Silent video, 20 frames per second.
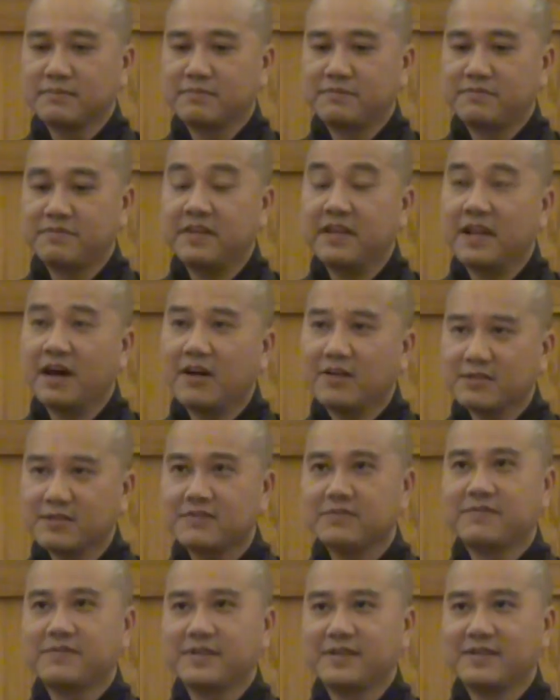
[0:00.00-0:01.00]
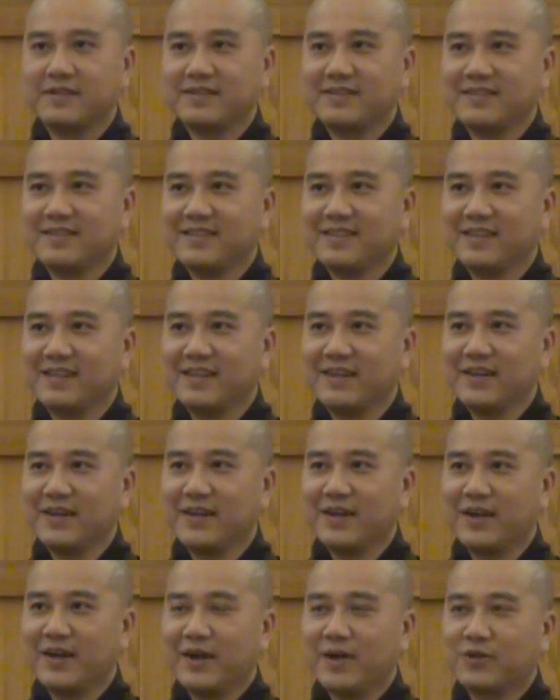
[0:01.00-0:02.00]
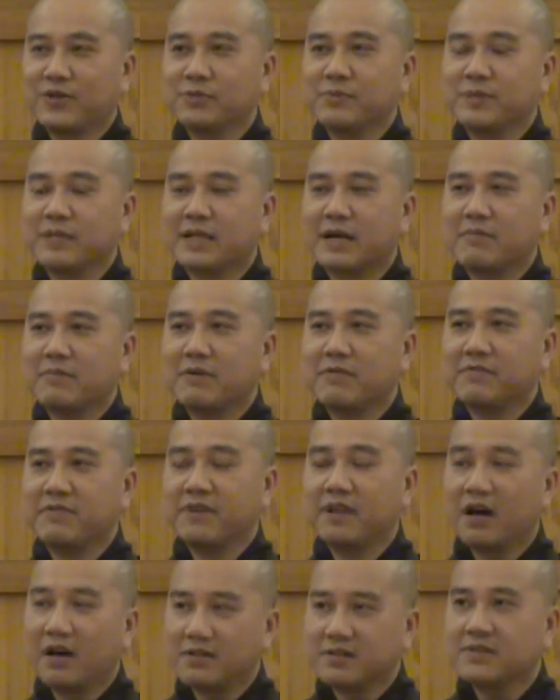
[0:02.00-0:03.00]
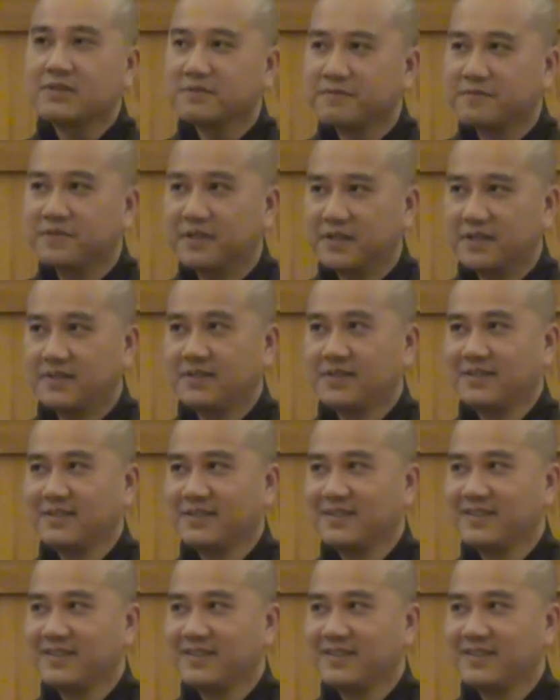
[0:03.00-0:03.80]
philosophy or to become a philosopher,